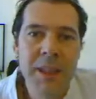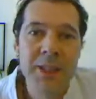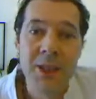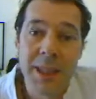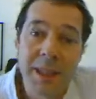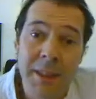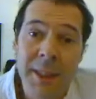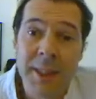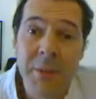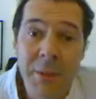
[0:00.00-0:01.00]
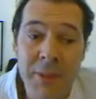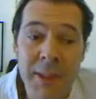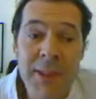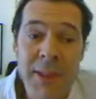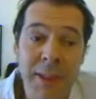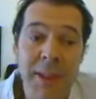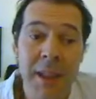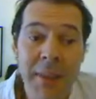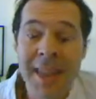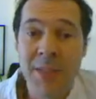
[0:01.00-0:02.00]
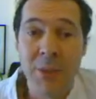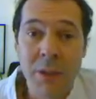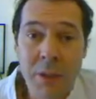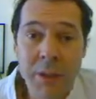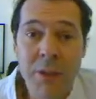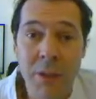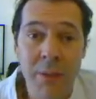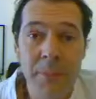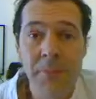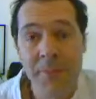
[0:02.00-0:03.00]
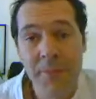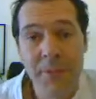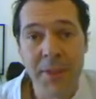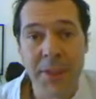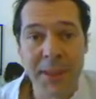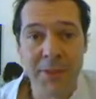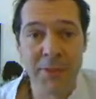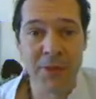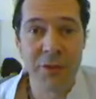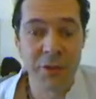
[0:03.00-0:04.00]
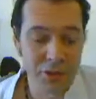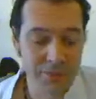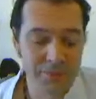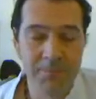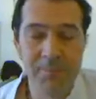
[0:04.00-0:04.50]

So that's my advice, and that's what I'll leave you with. Thanks very much for watching.